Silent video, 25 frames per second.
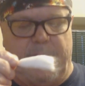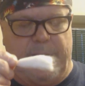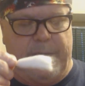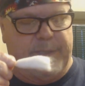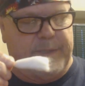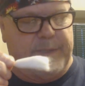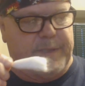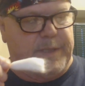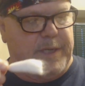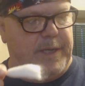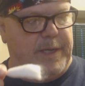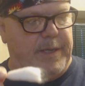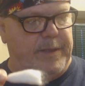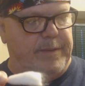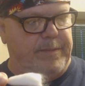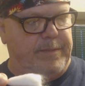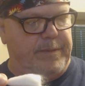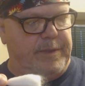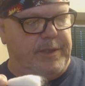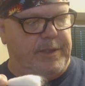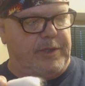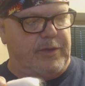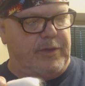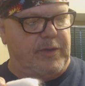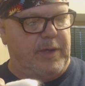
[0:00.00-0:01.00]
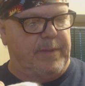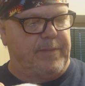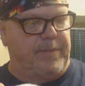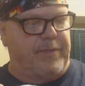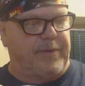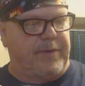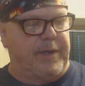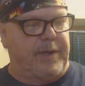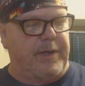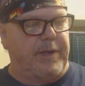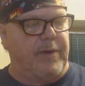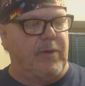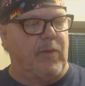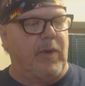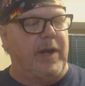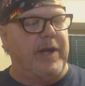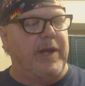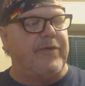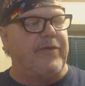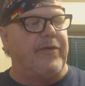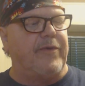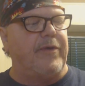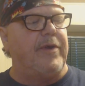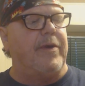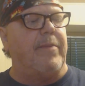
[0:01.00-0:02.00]
of these strips, and you're
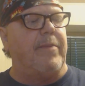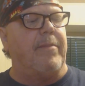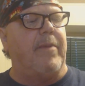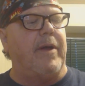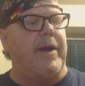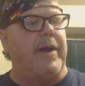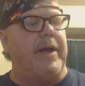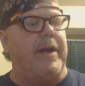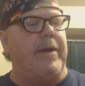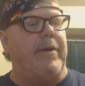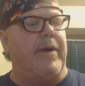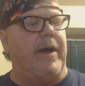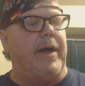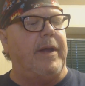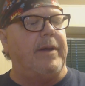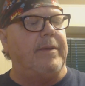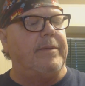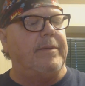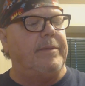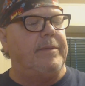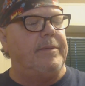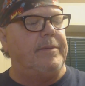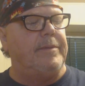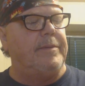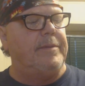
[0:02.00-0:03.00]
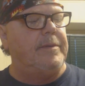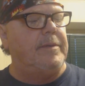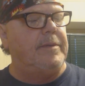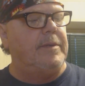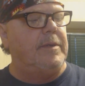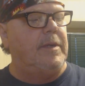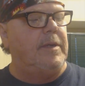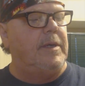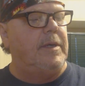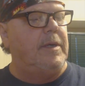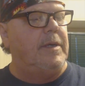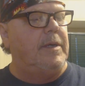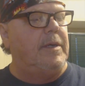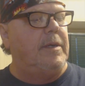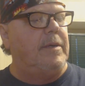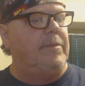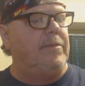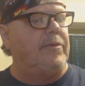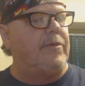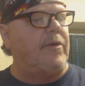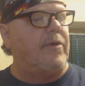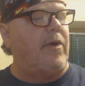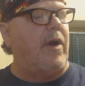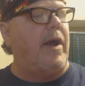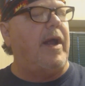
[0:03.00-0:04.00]
wasting your money, right?
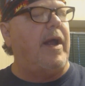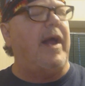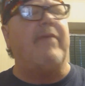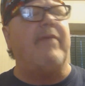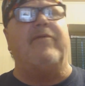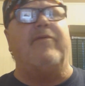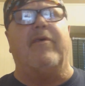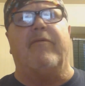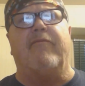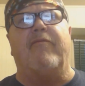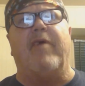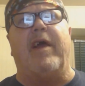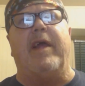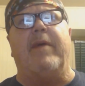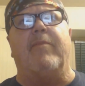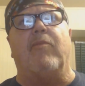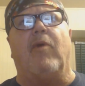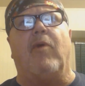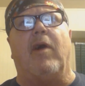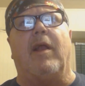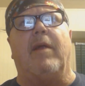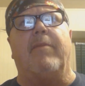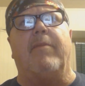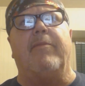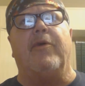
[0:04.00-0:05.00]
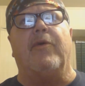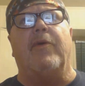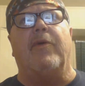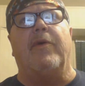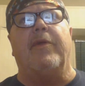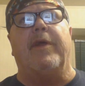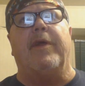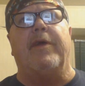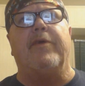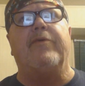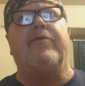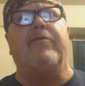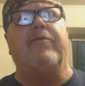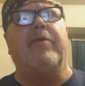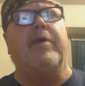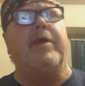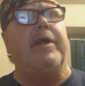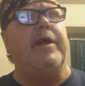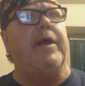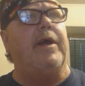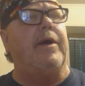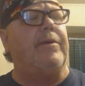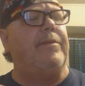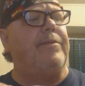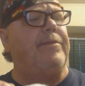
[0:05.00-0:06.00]
Sorry, I have to vape while I'm doing this
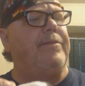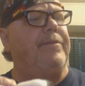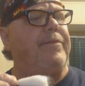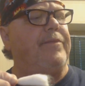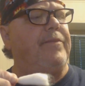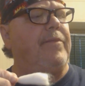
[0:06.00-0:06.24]
video.